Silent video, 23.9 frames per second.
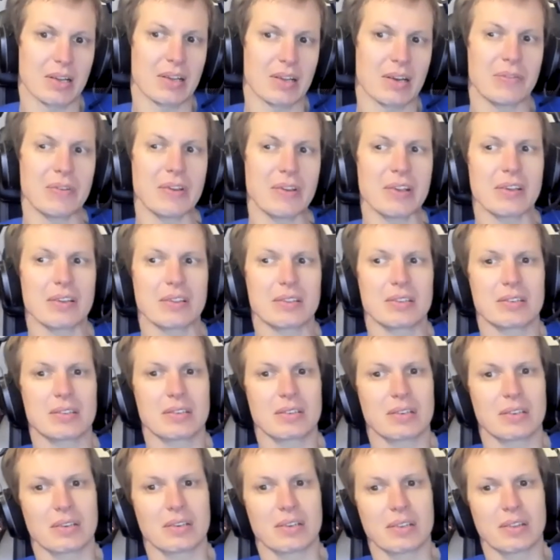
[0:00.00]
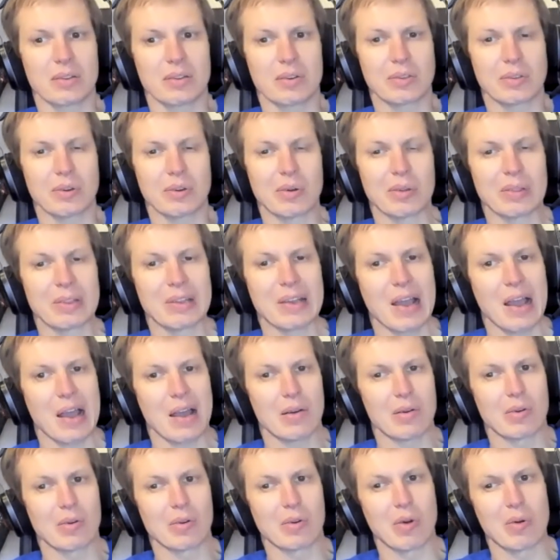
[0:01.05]
And I think it's not only
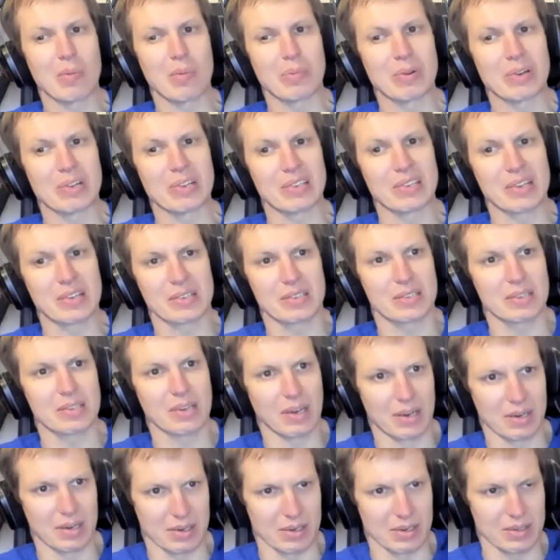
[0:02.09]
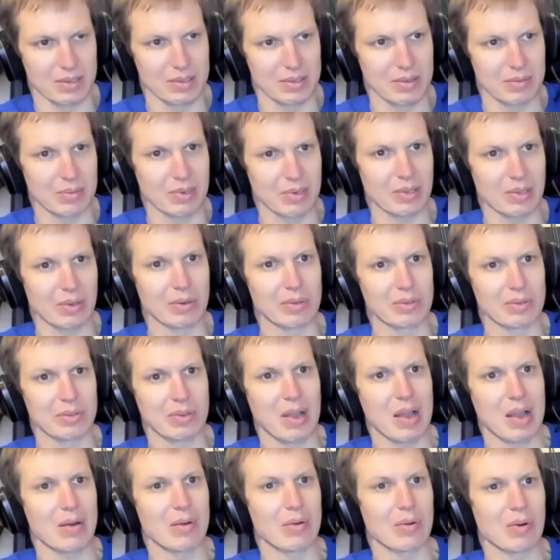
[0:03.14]
how companies are started, but also
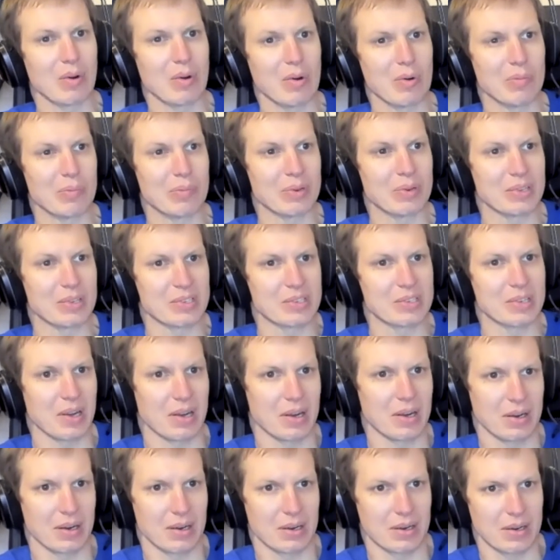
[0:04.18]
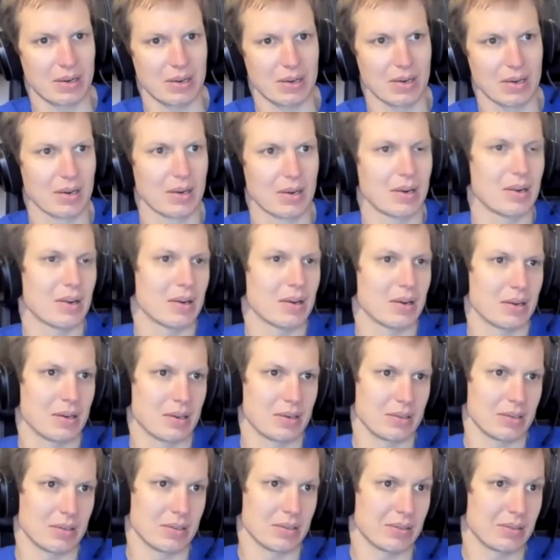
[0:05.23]
how companies are
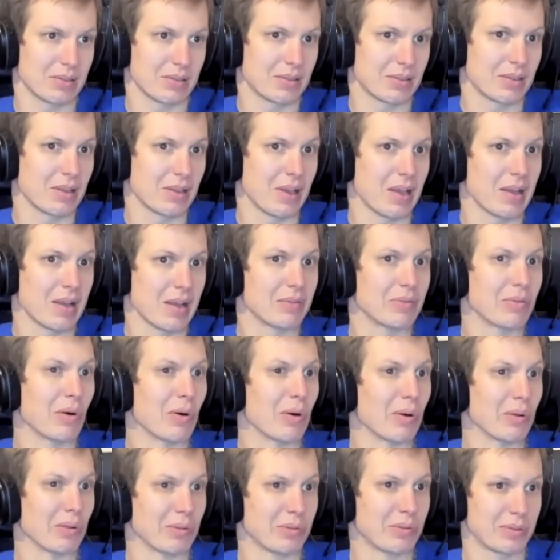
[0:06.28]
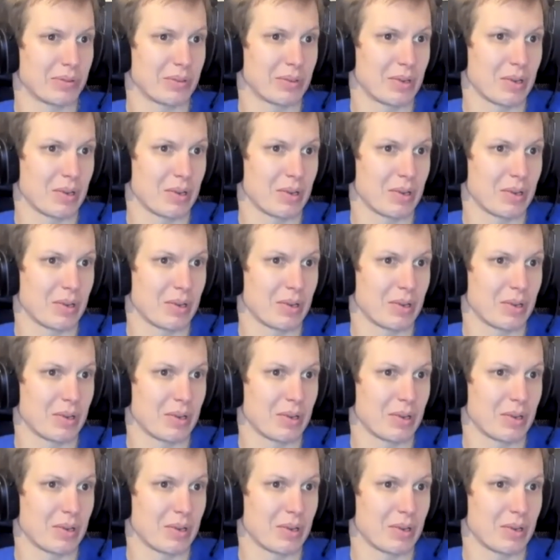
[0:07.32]
evolve.